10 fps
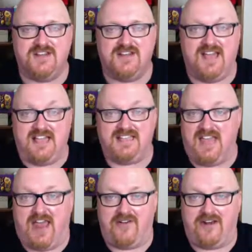it's
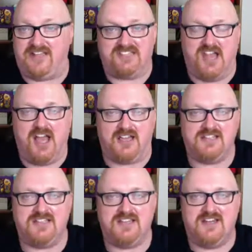there and it's
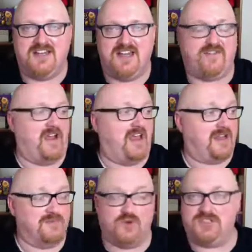nice. If I
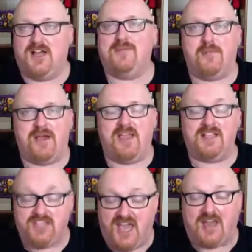had more time on my
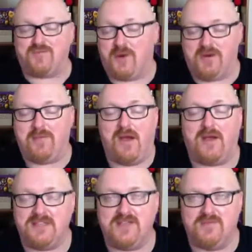hands, I'd probably
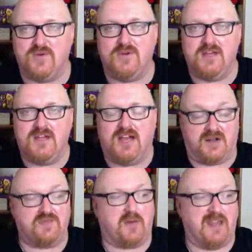market it more.
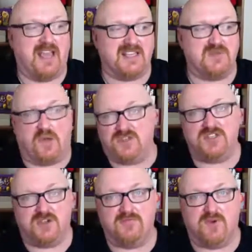I'd probably get
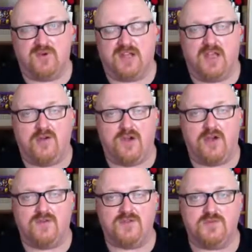sponsors on board. I'd go
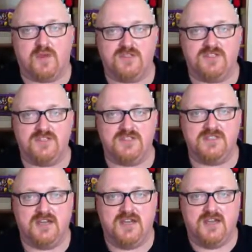local
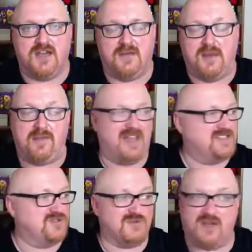sponsors, maybe get in
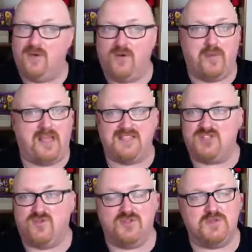touch with a local pet
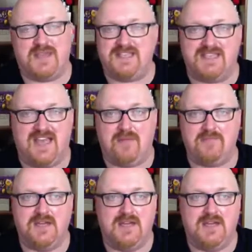store, speak to them,